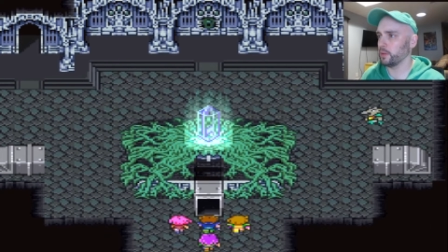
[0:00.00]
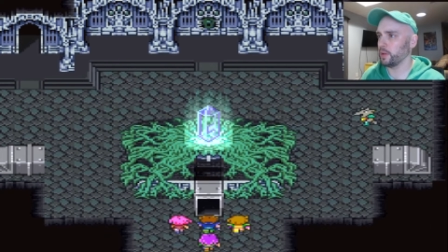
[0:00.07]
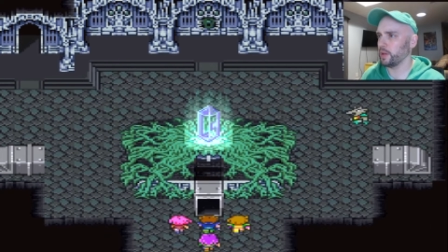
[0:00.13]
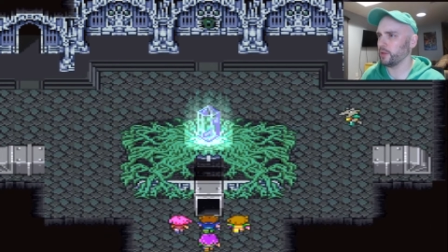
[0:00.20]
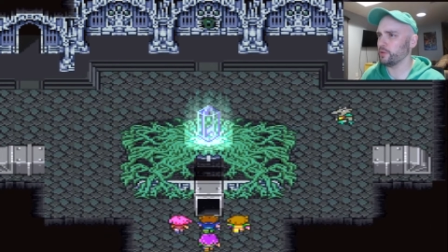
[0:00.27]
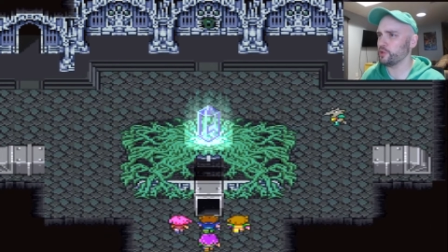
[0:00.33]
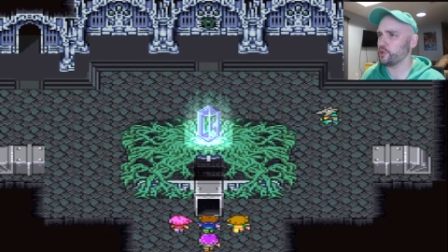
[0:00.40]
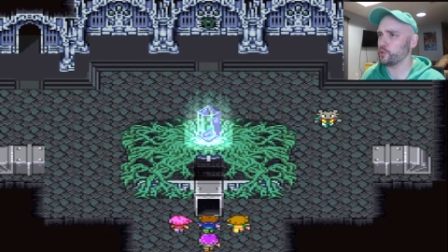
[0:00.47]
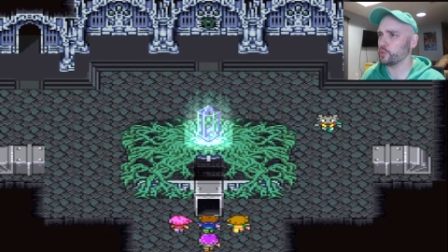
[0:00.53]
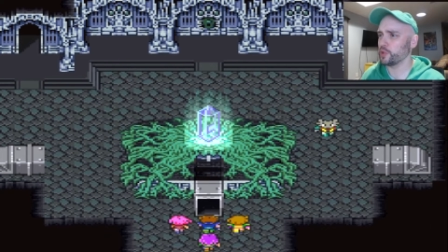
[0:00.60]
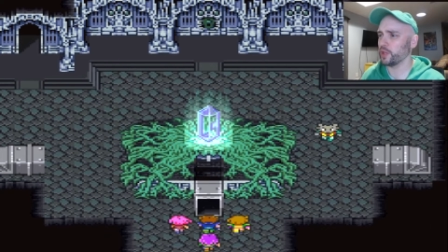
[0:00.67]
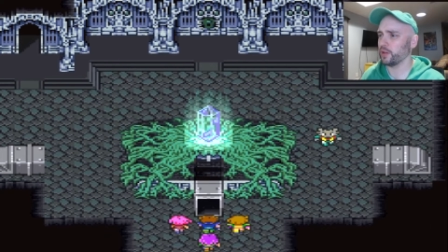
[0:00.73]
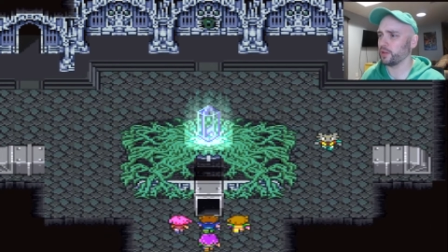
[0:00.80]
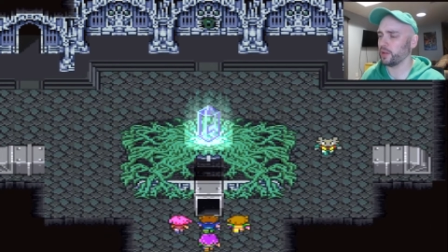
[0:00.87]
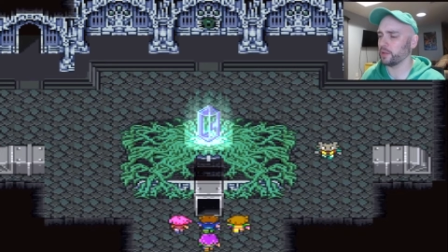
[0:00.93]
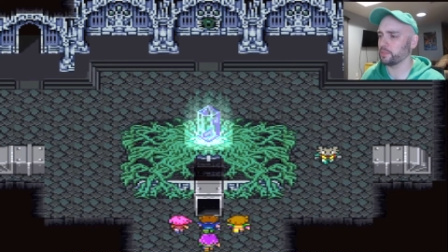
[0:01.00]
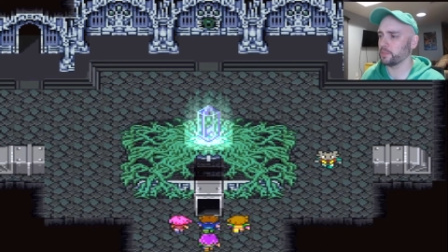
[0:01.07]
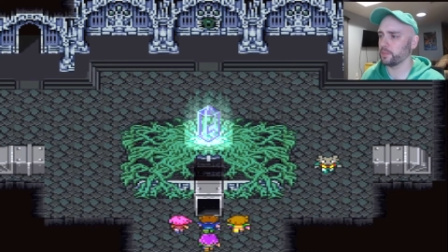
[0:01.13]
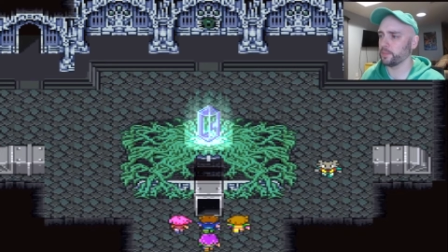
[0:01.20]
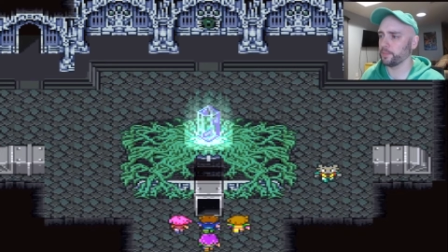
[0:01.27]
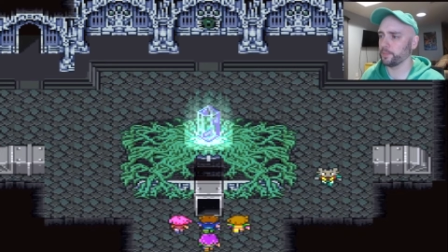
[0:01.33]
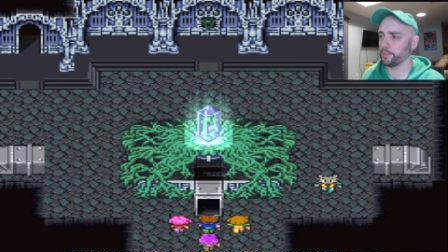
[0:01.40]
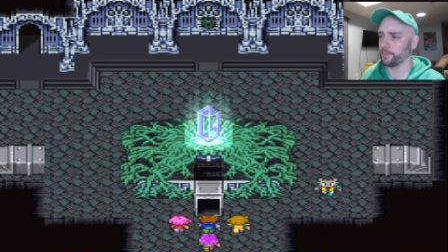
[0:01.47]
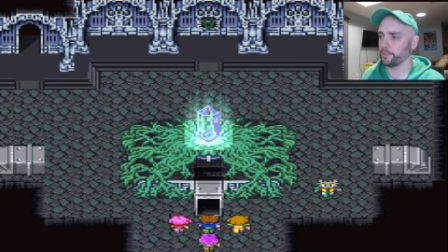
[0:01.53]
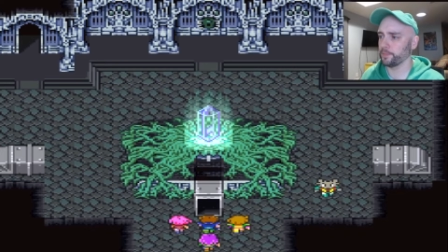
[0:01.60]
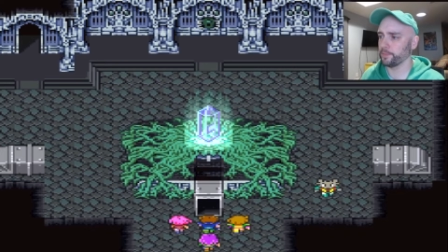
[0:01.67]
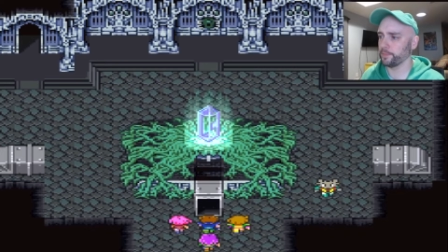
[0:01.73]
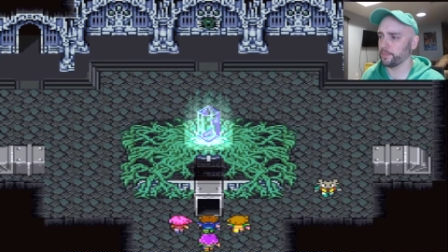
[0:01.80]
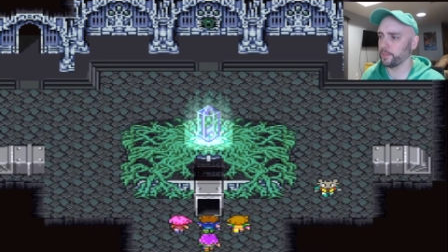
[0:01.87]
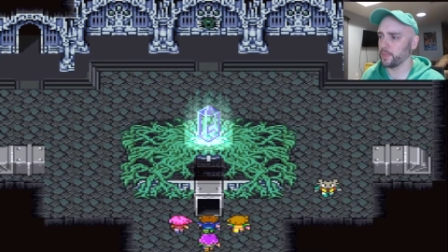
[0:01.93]
How did you tunnel...
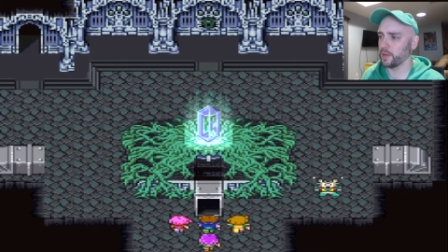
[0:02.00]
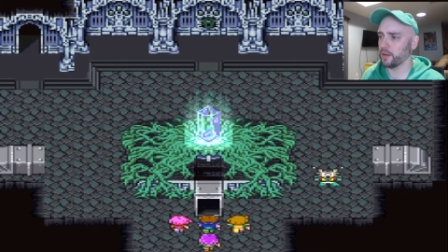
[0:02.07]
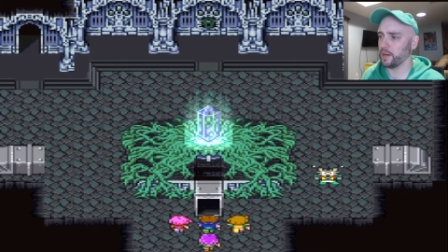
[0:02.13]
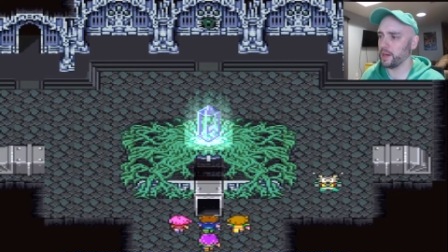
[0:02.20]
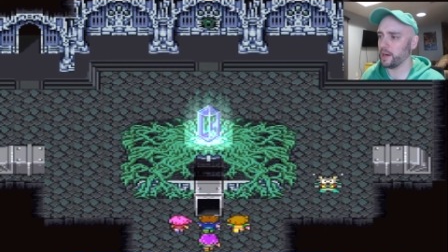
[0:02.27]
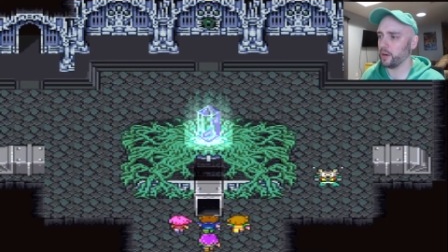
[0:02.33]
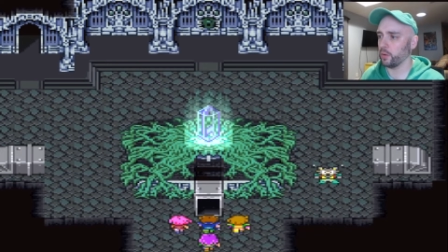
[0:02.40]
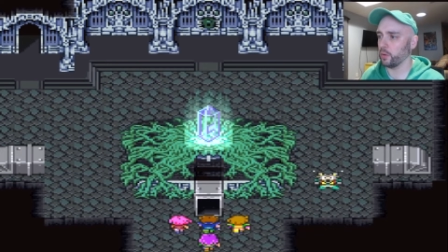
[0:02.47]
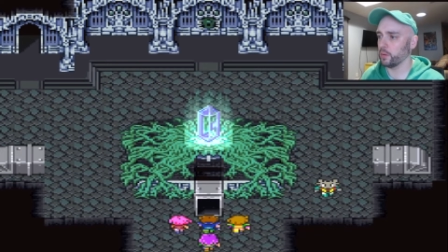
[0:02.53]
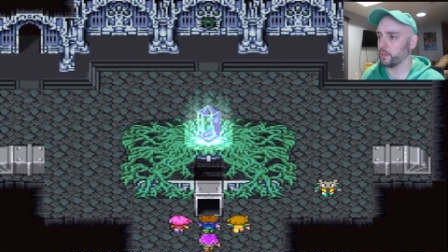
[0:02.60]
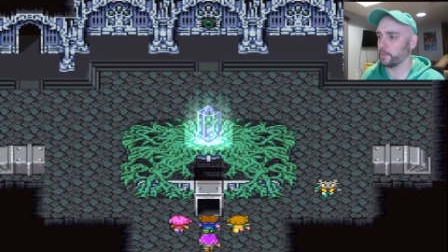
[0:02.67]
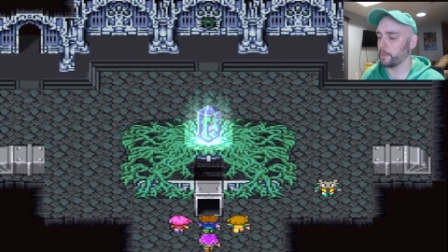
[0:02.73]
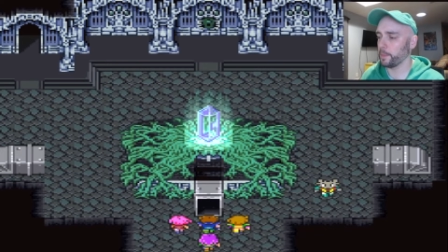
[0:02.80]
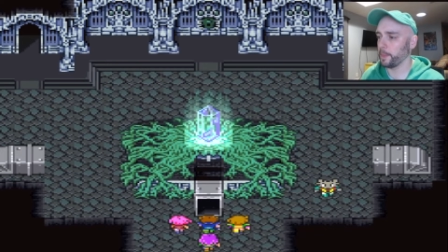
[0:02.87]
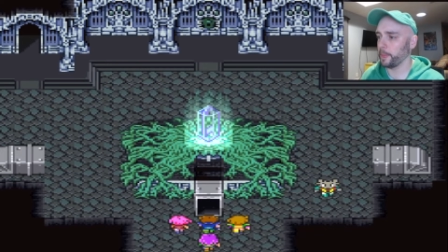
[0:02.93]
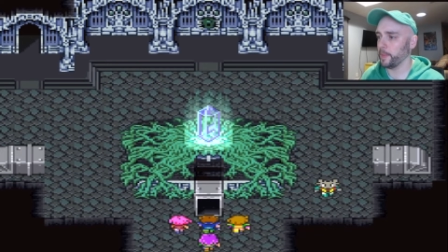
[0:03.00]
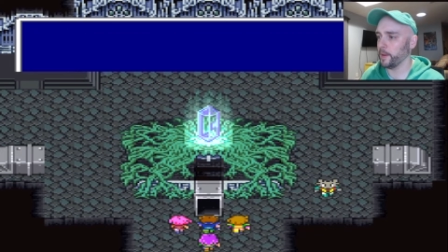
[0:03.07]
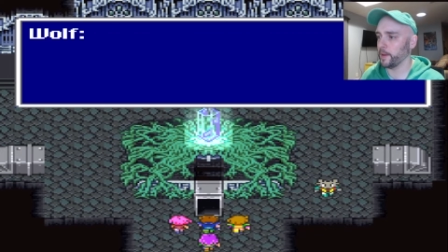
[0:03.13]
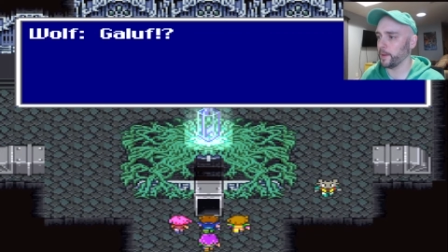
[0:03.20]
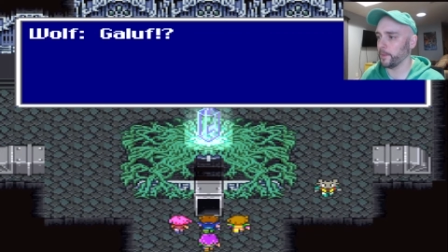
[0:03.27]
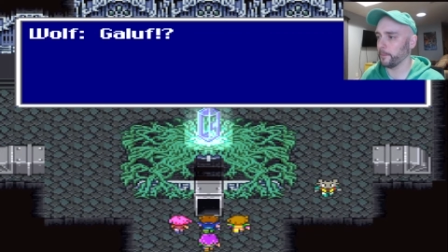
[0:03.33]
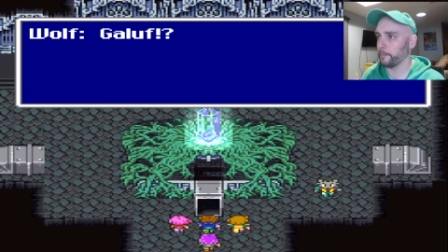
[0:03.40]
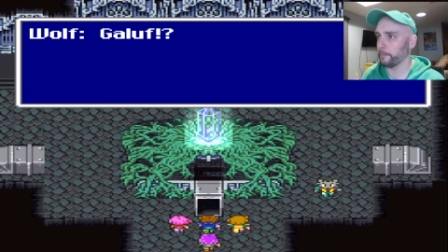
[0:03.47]
How? Hey.